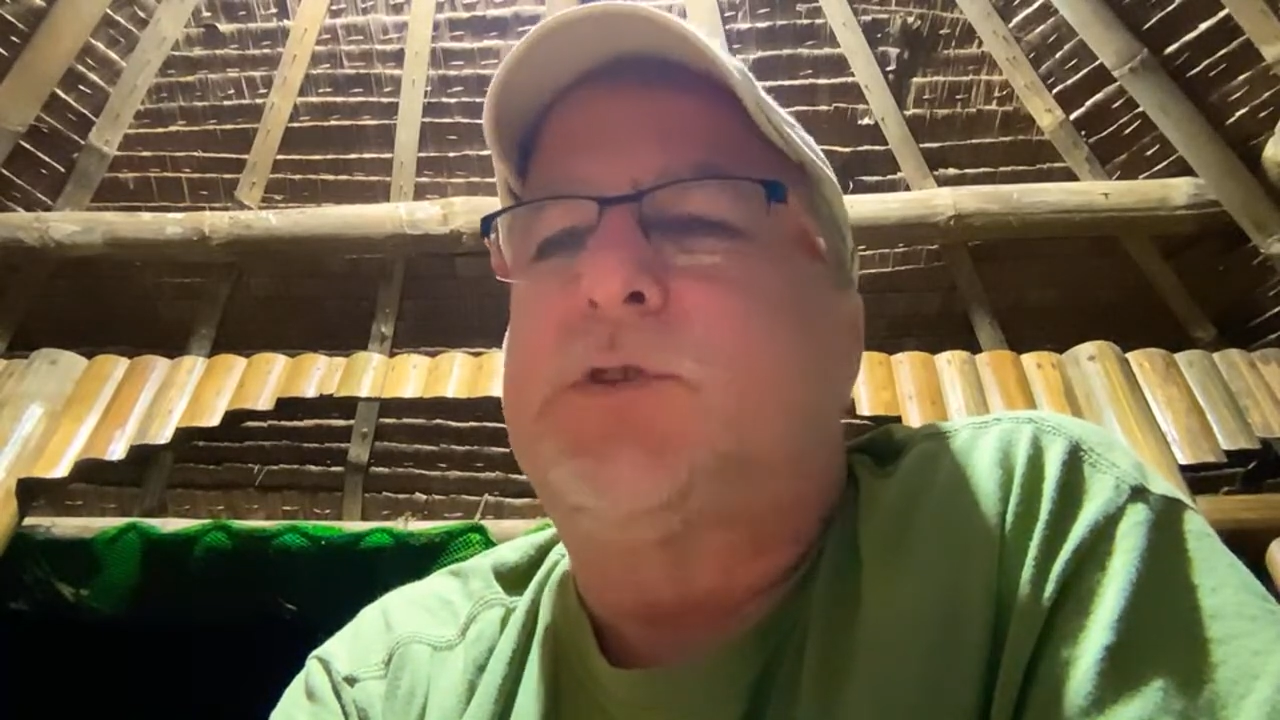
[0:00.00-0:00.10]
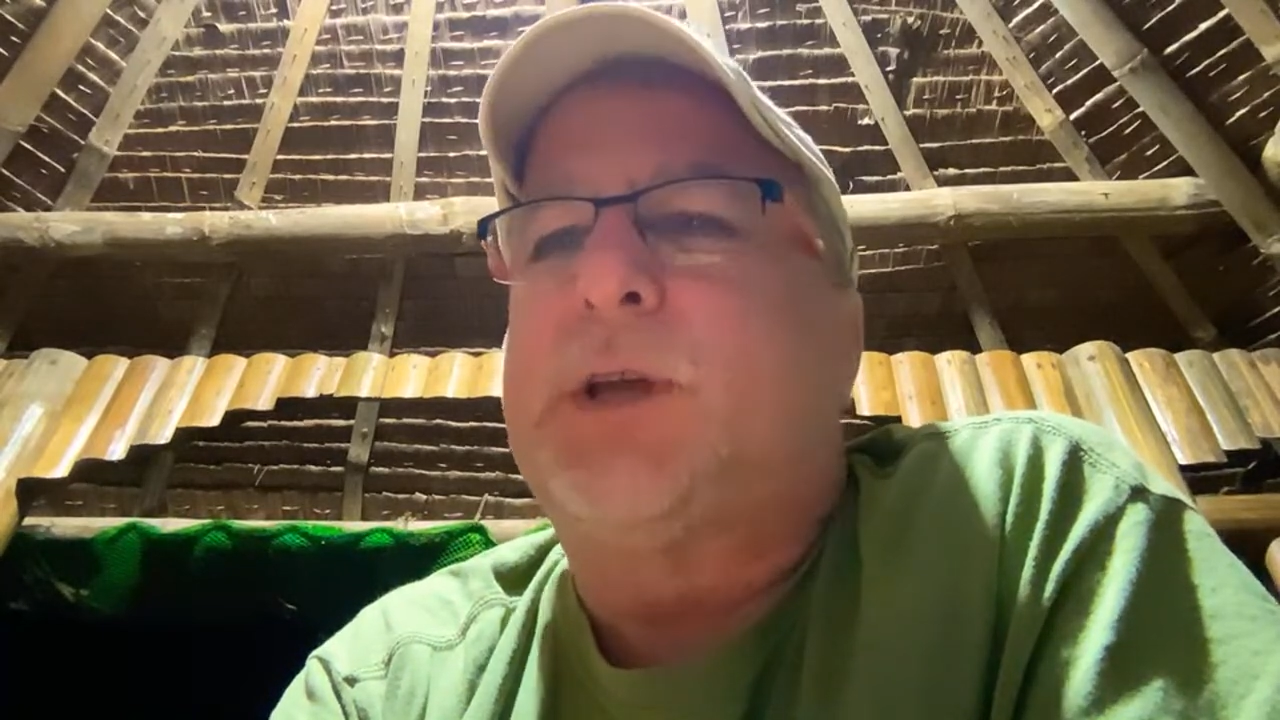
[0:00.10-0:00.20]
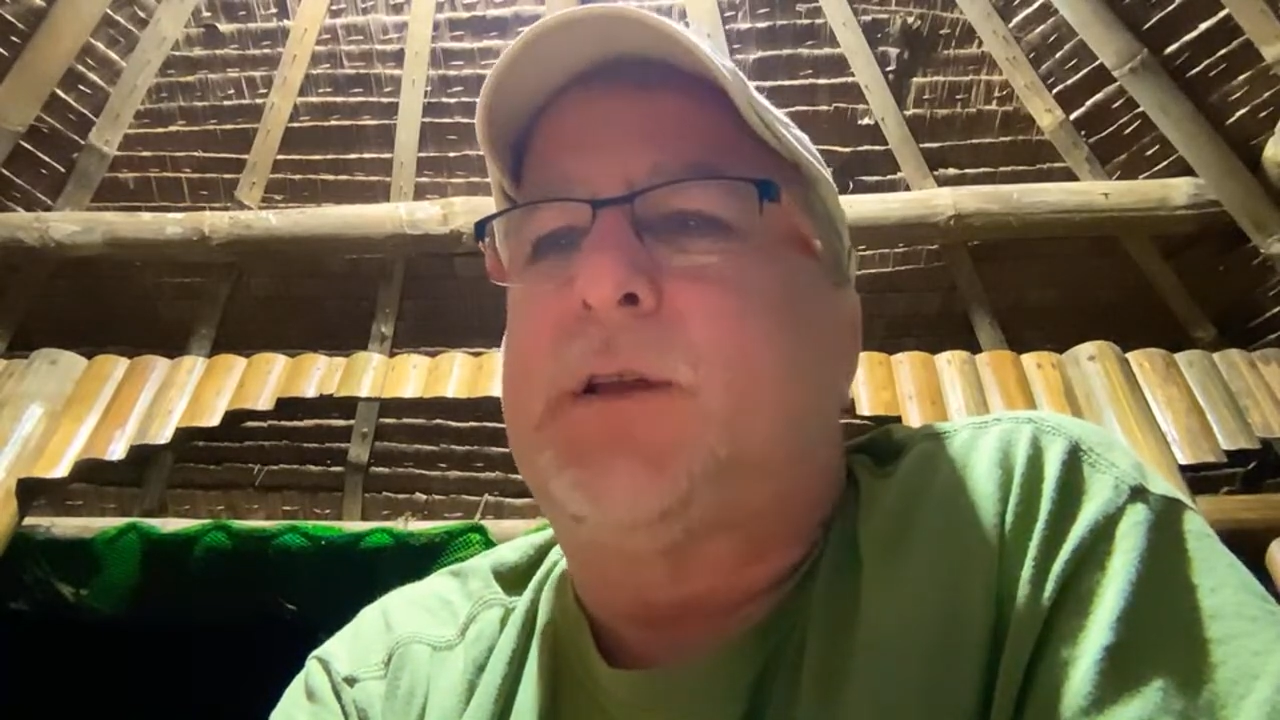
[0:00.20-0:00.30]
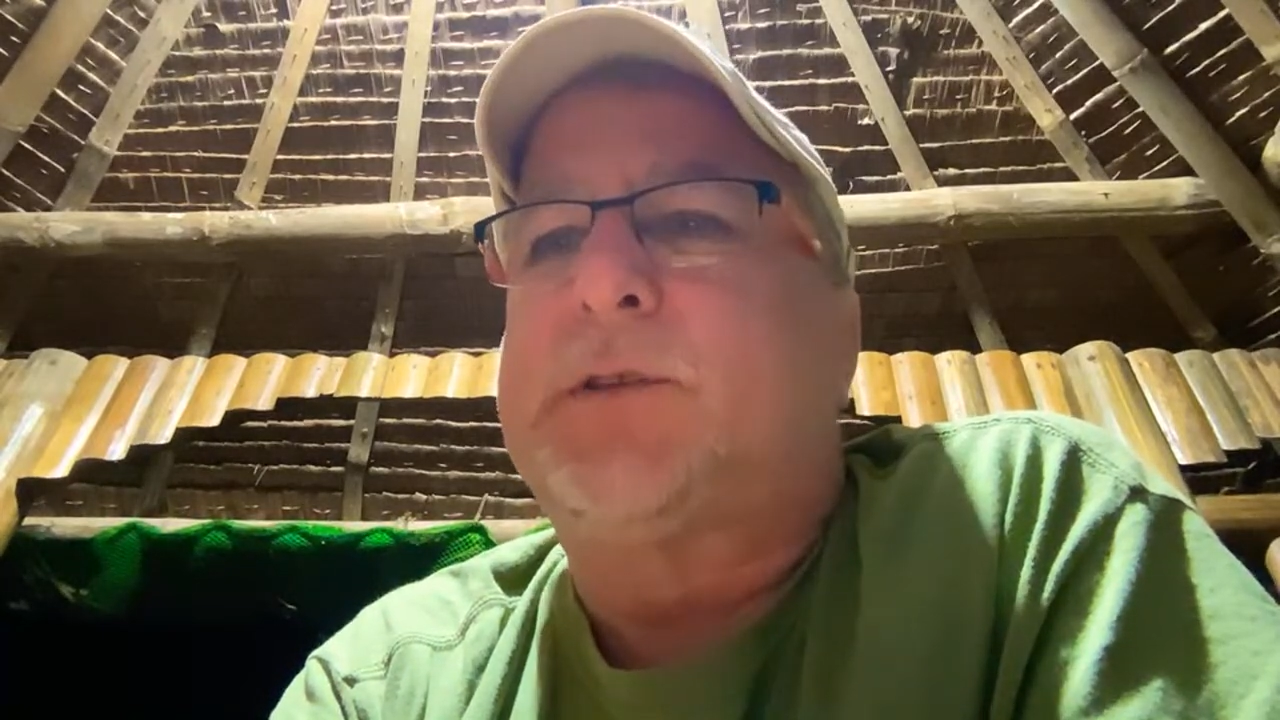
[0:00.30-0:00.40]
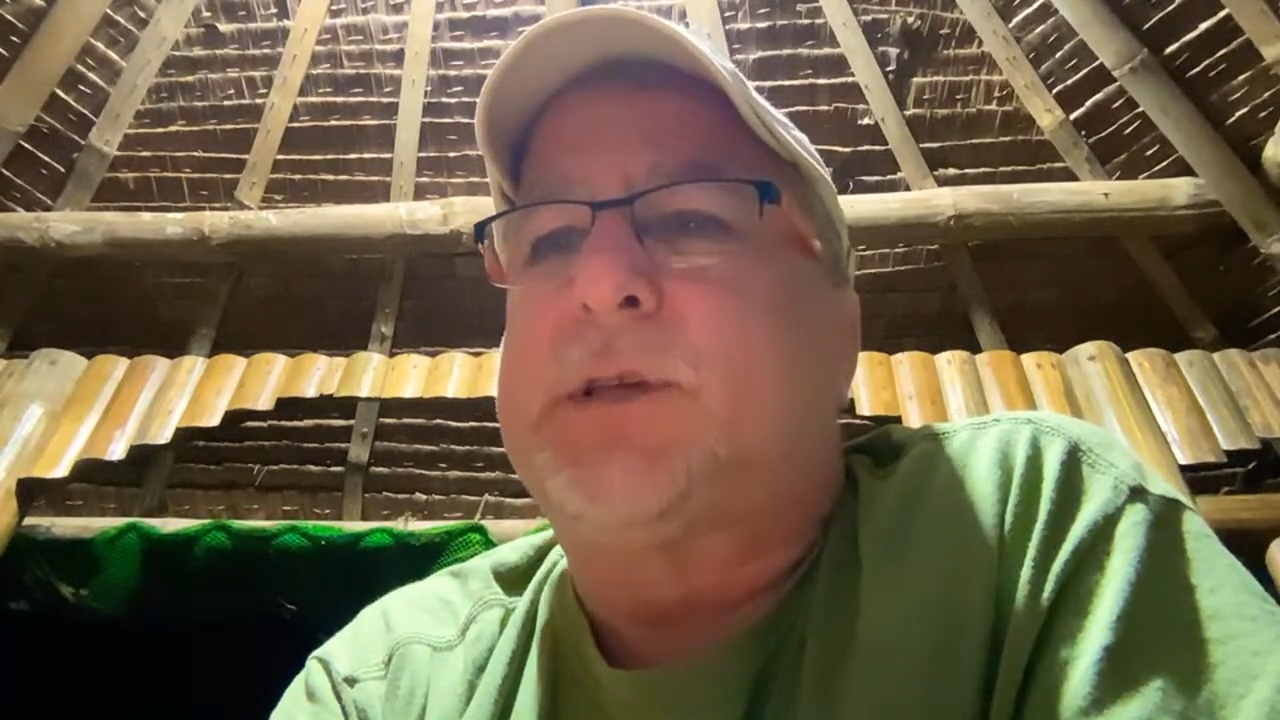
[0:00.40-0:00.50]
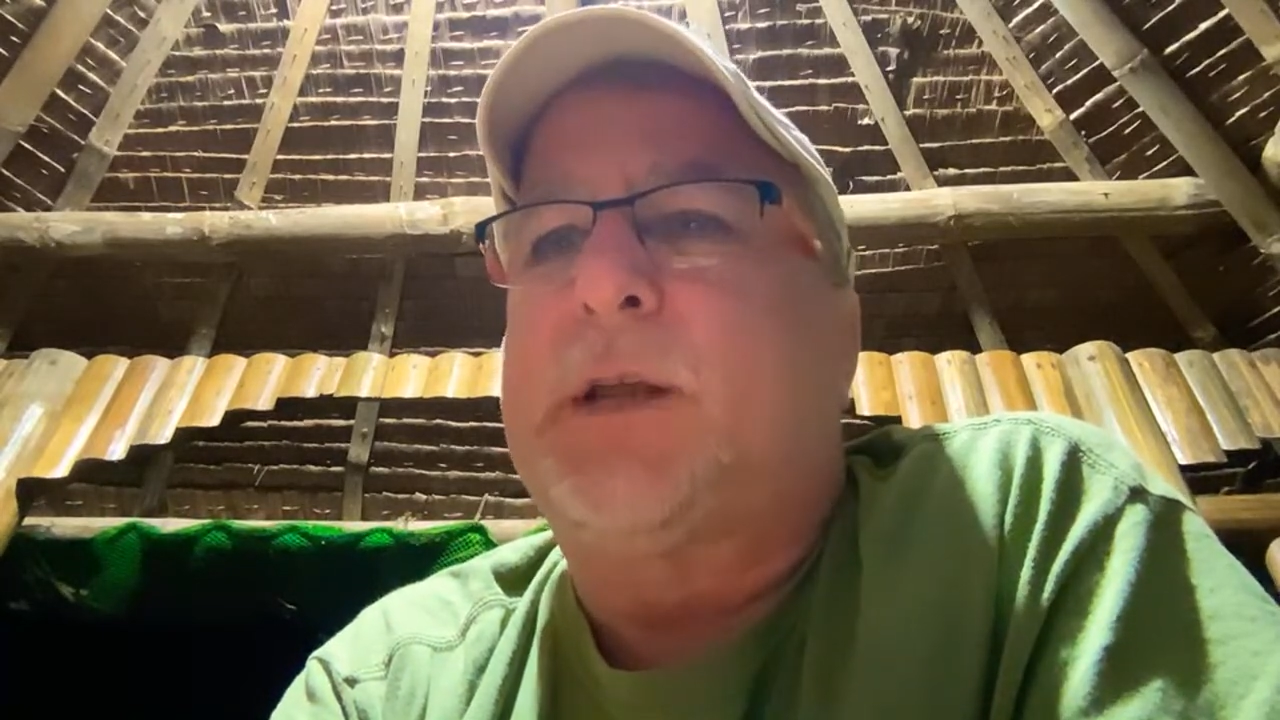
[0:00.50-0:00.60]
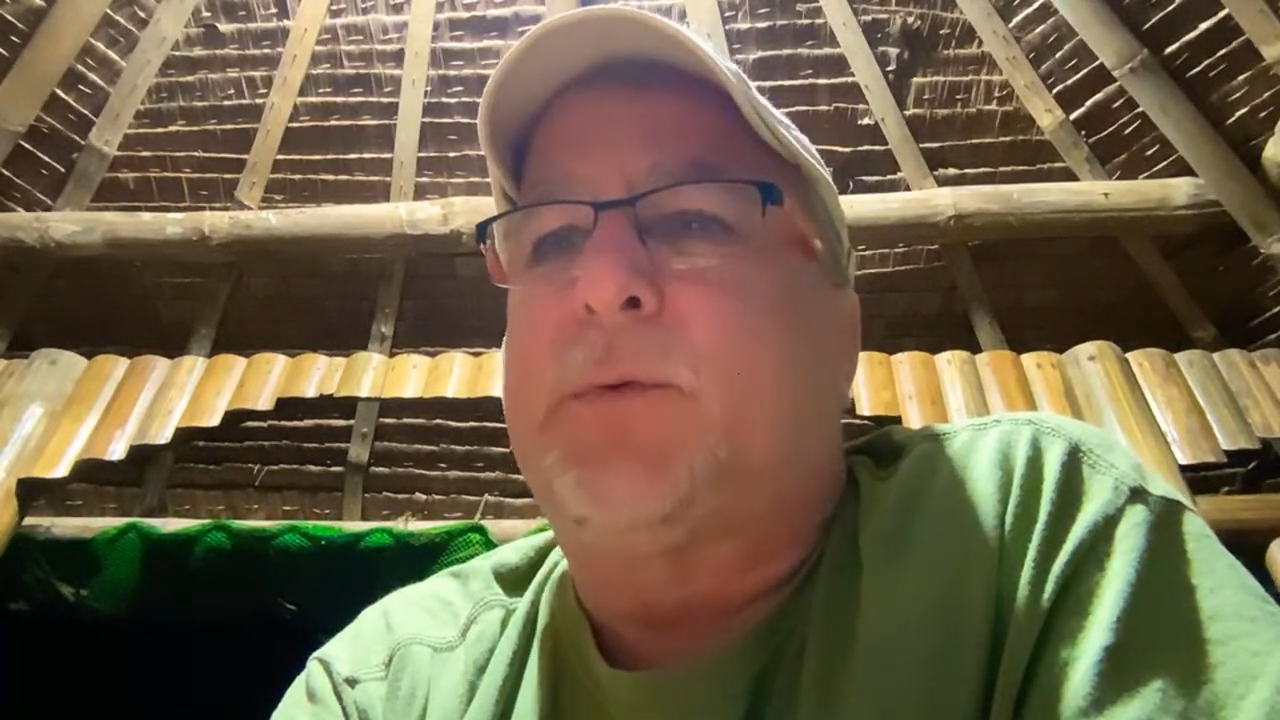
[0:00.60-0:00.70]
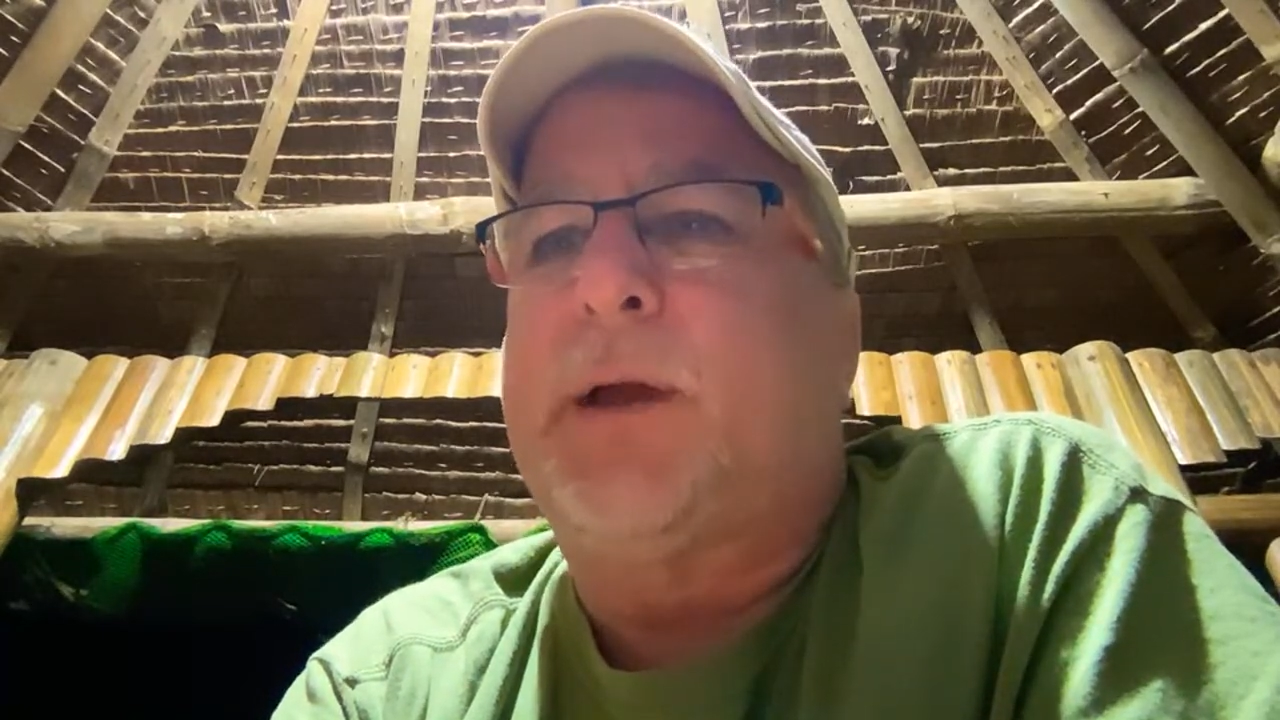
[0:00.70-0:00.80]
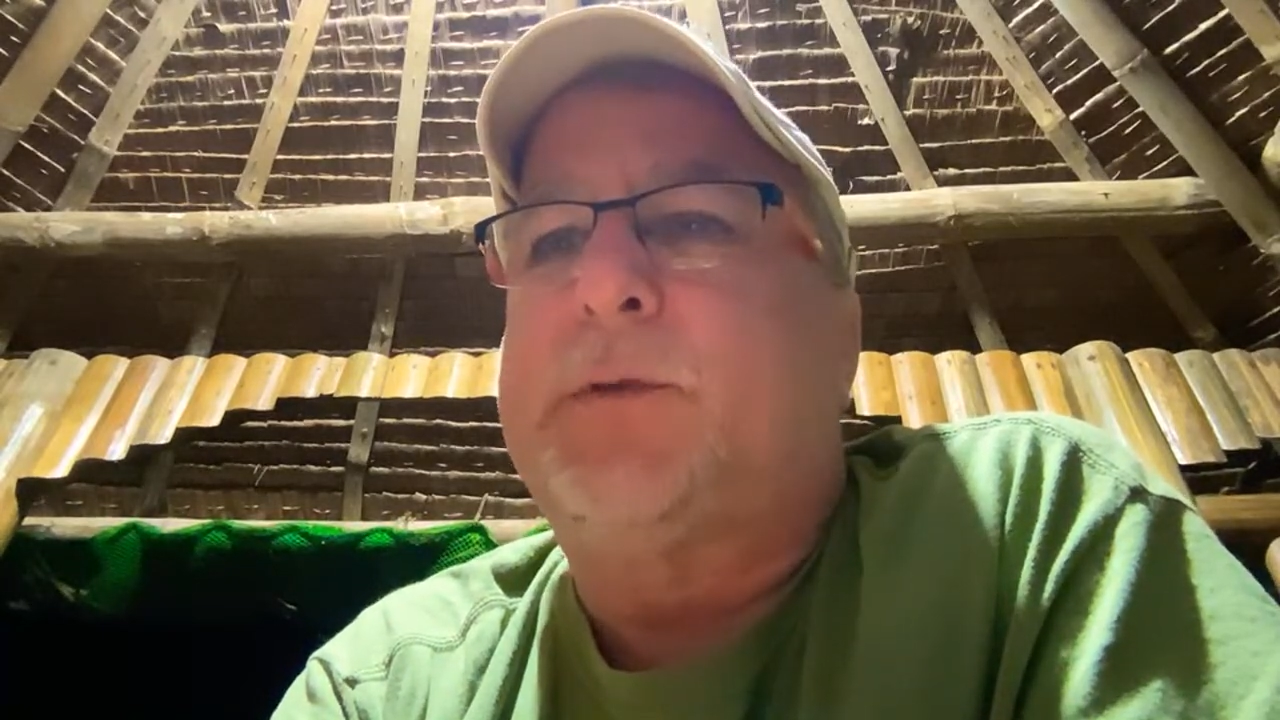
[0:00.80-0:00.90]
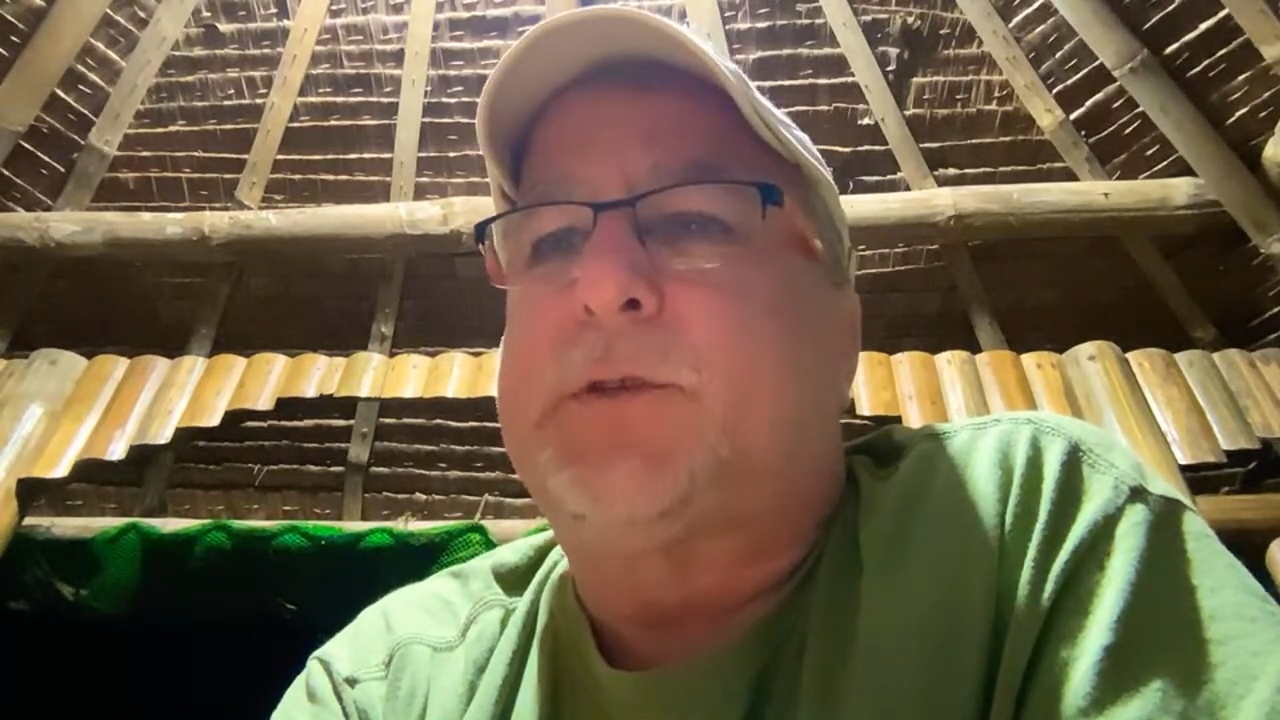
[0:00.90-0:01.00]
channels
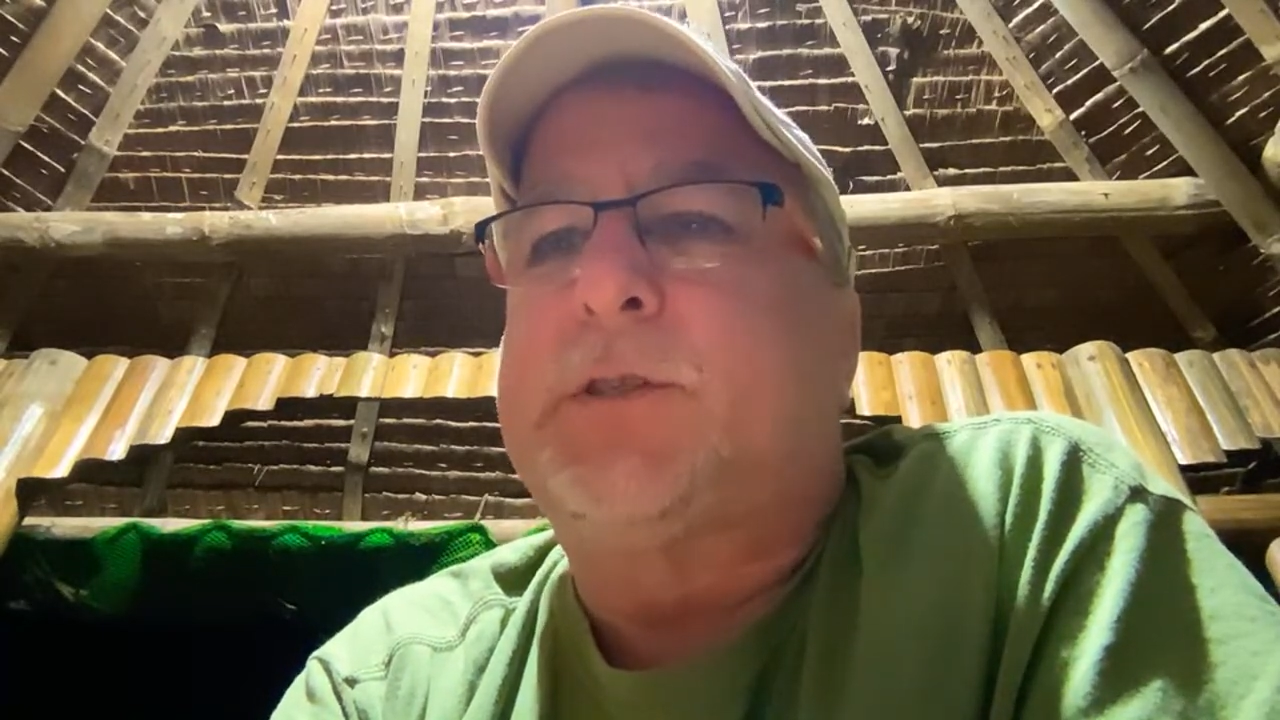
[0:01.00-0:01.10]
anyway.